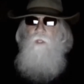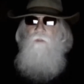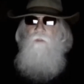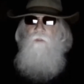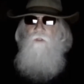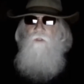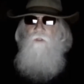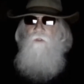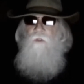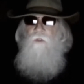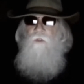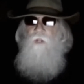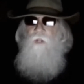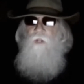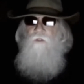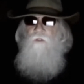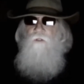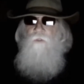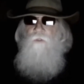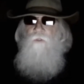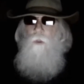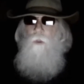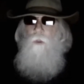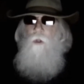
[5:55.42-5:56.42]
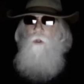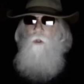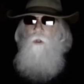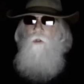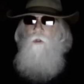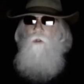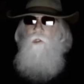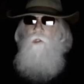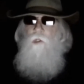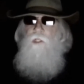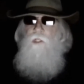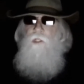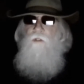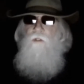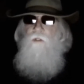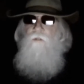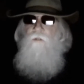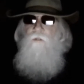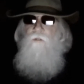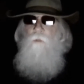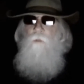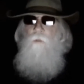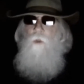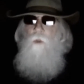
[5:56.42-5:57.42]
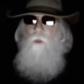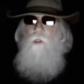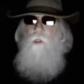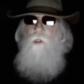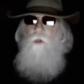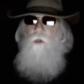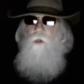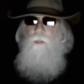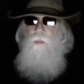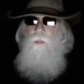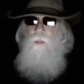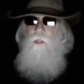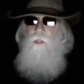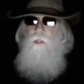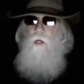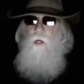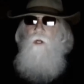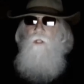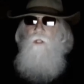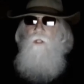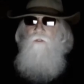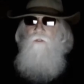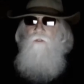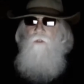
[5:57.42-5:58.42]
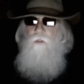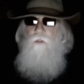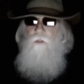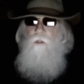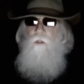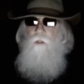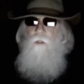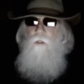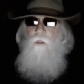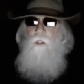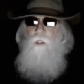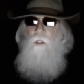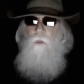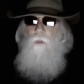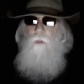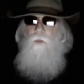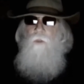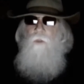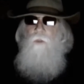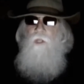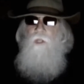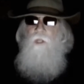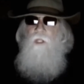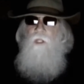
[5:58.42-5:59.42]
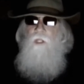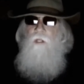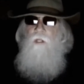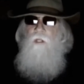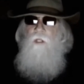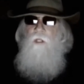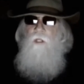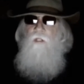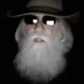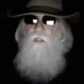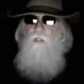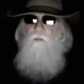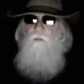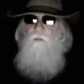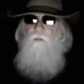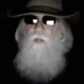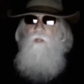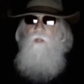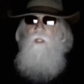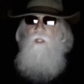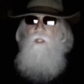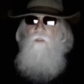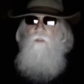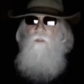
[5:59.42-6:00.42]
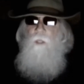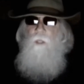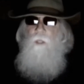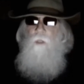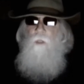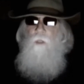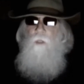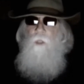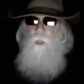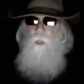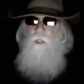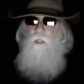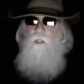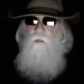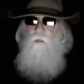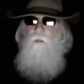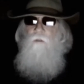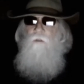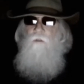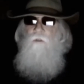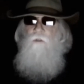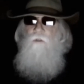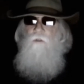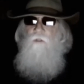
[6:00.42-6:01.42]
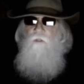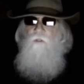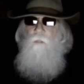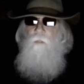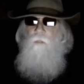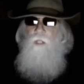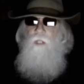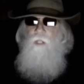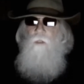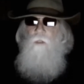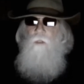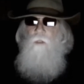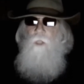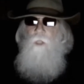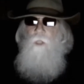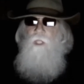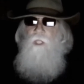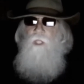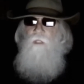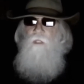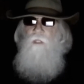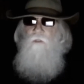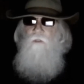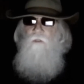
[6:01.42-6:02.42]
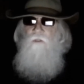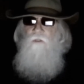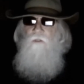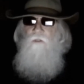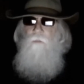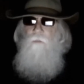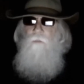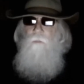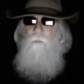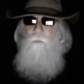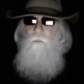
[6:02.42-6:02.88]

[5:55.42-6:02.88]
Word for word: These fossils were all collected from Oklahoma and Arkansas within an area defined by a 150-mile radius.